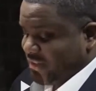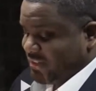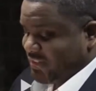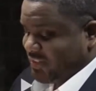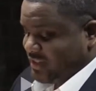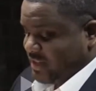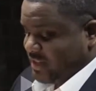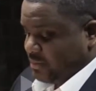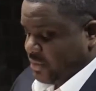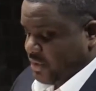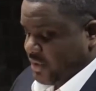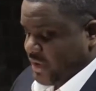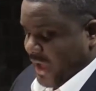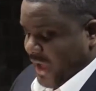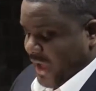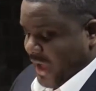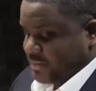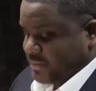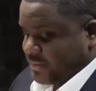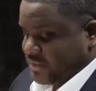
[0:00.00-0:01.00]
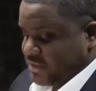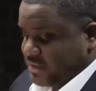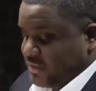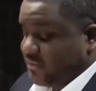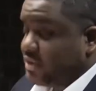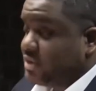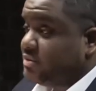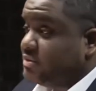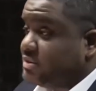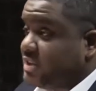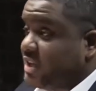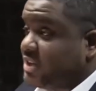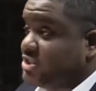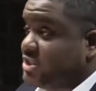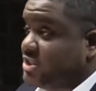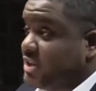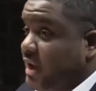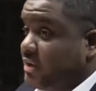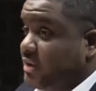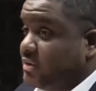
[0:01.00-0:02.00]
The contemporary absence of
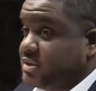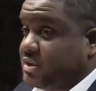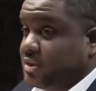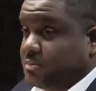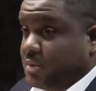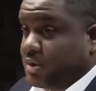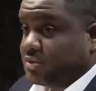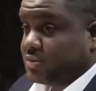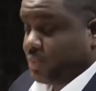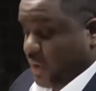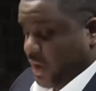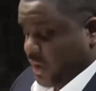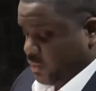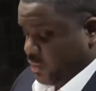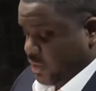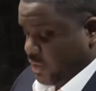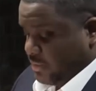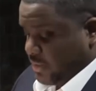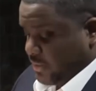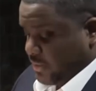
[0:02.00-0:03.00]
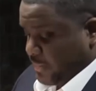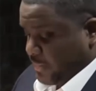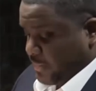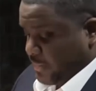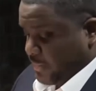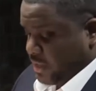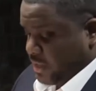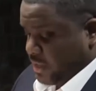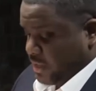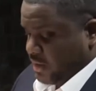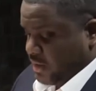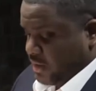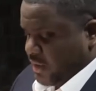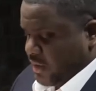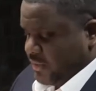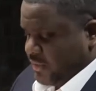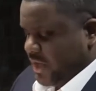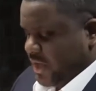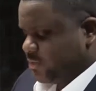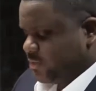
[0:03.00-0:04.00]
intersectionality amongst white women.
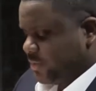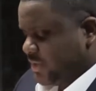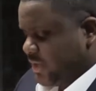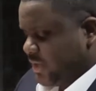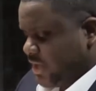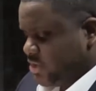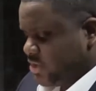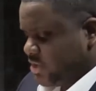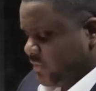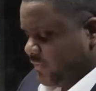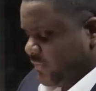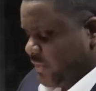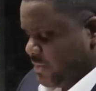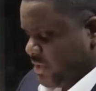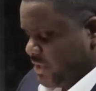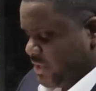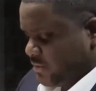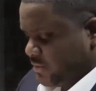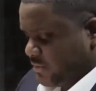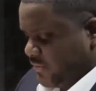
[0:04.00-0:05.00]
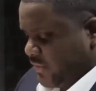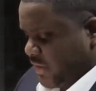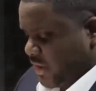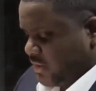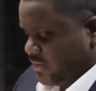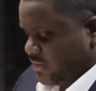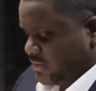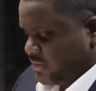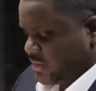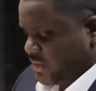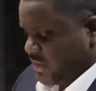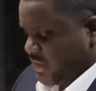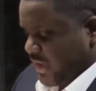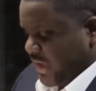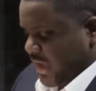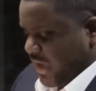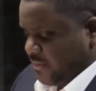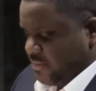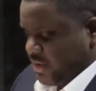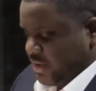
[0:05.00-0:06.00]
The explanation of feminism's failures
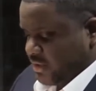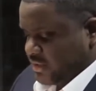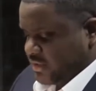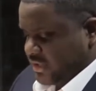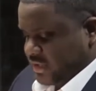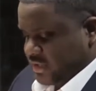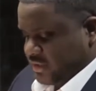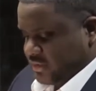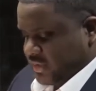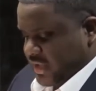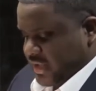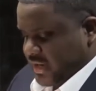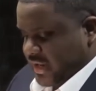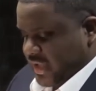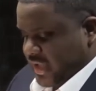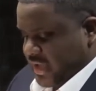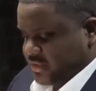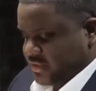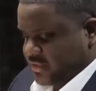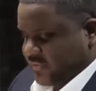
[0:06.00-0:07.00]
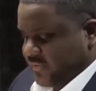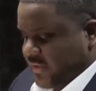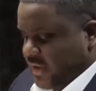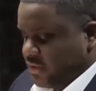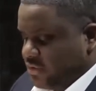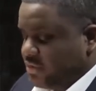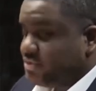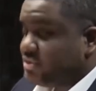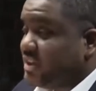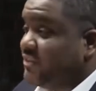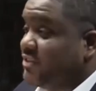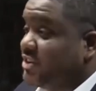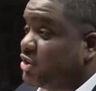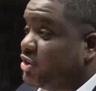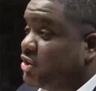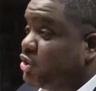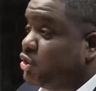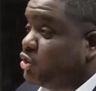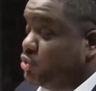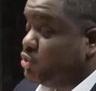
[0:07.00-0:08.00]
have been articulated as failures of
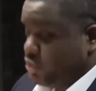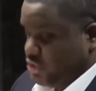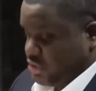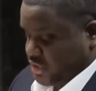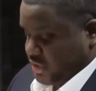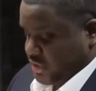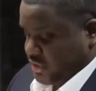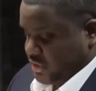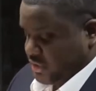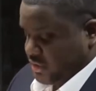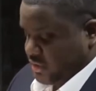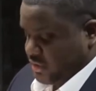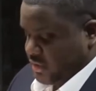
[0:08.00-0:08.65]
inclusion,